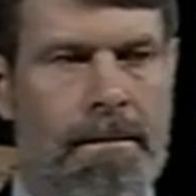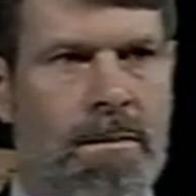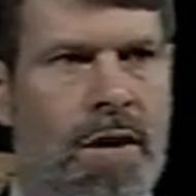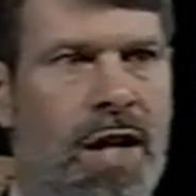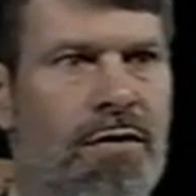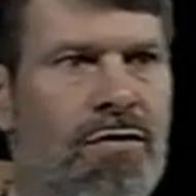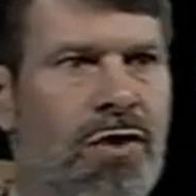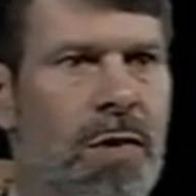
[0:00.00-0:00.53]

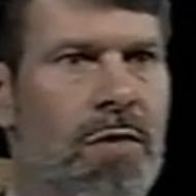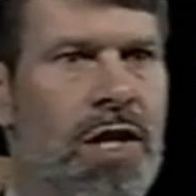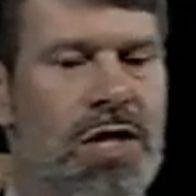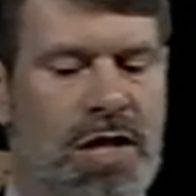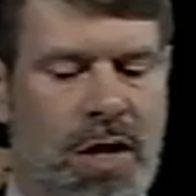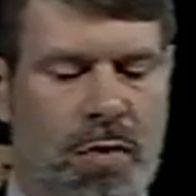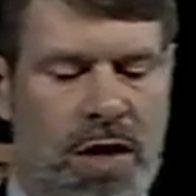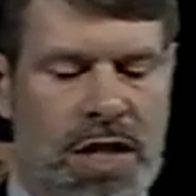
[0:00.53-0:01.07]
And from this,
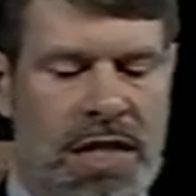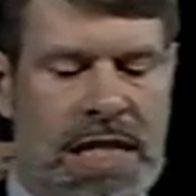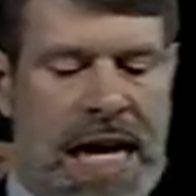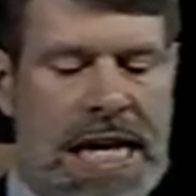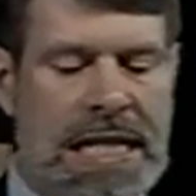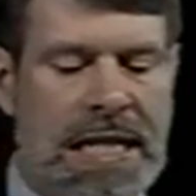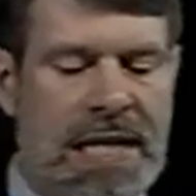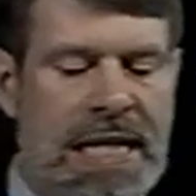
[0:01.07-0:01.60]
then, we
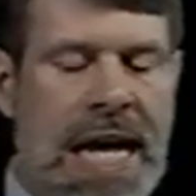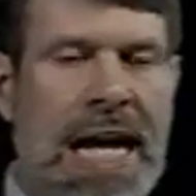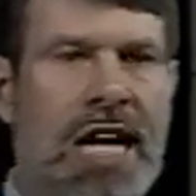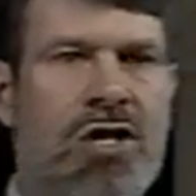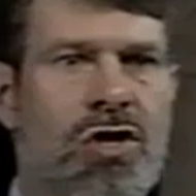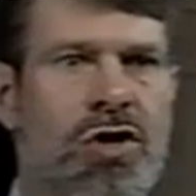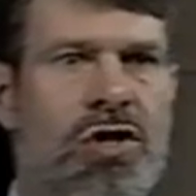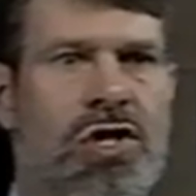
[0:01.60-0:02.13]
date the
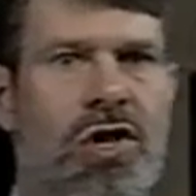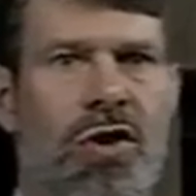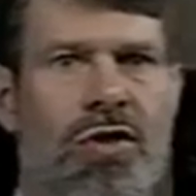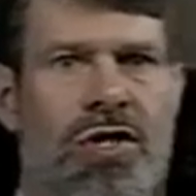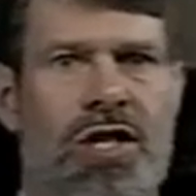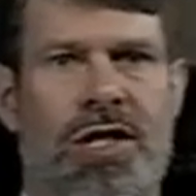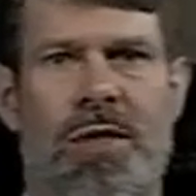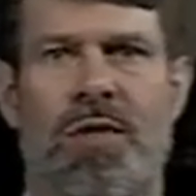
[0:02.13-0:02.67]
age of the solar
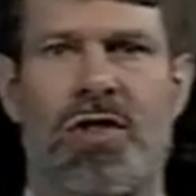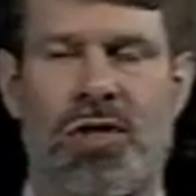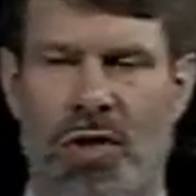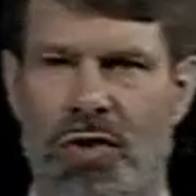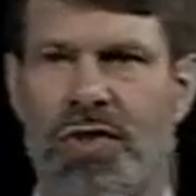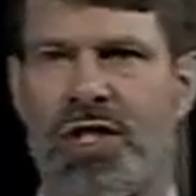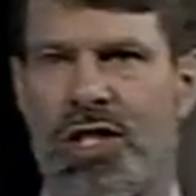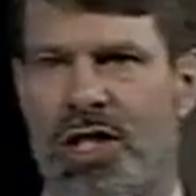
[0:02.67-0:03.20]
system. The
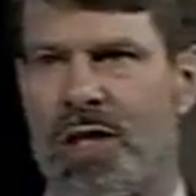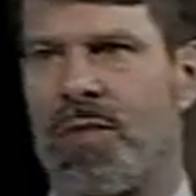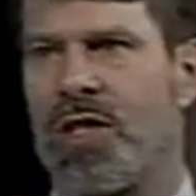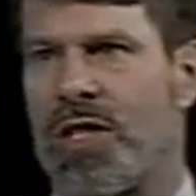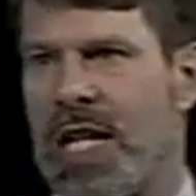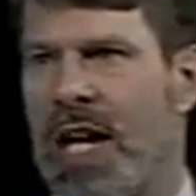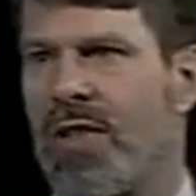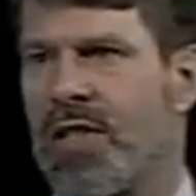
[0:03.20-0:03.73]
solar system
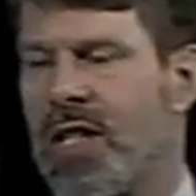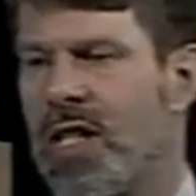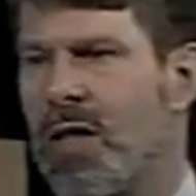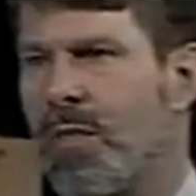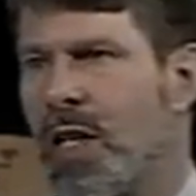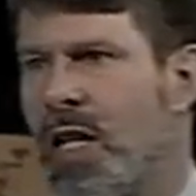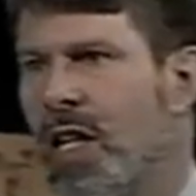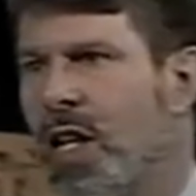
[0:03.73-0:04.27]
is now said to
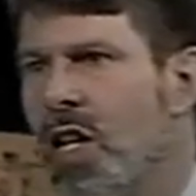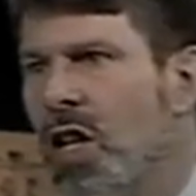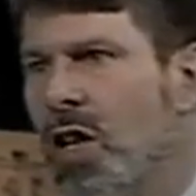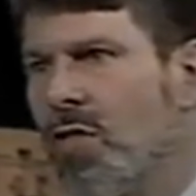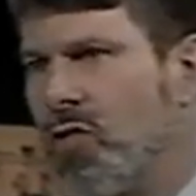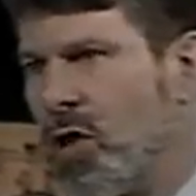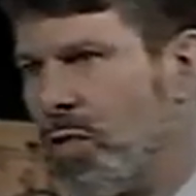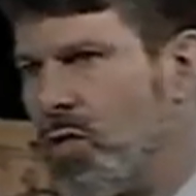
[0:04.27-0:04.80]
be
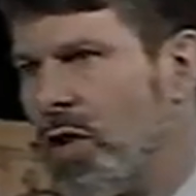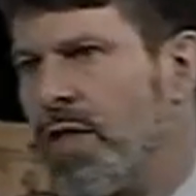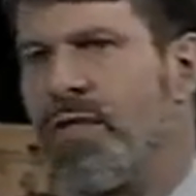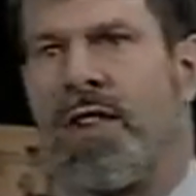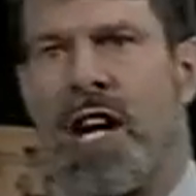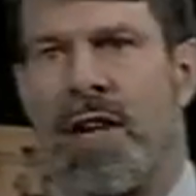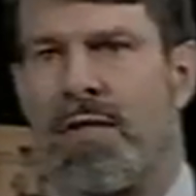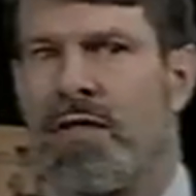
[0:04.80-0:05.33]

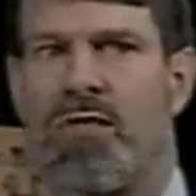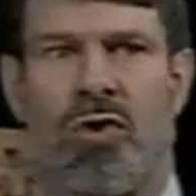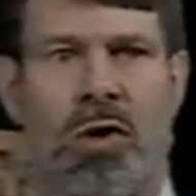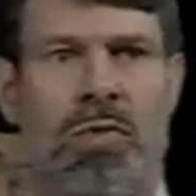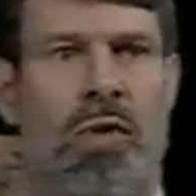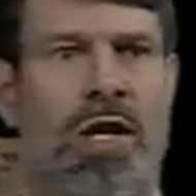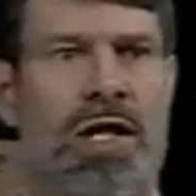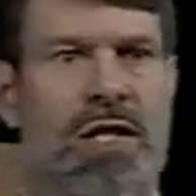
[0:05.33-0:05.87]
4.5 or
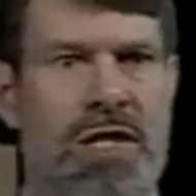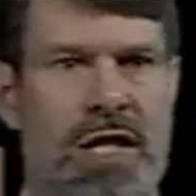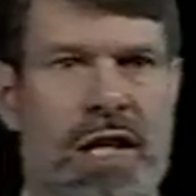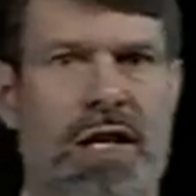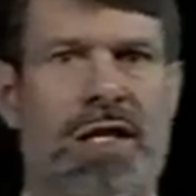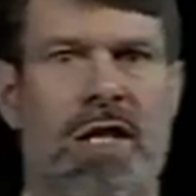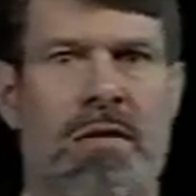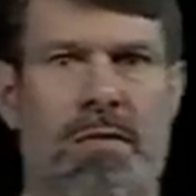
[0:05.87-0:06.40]

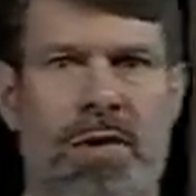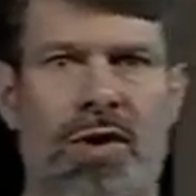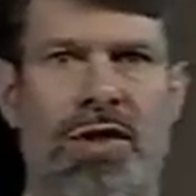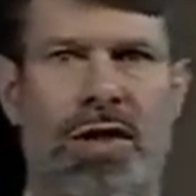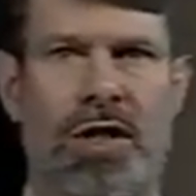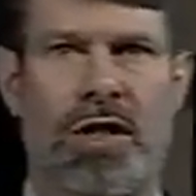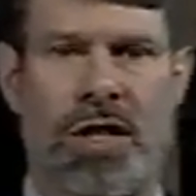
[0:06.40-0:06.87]
4.6 billion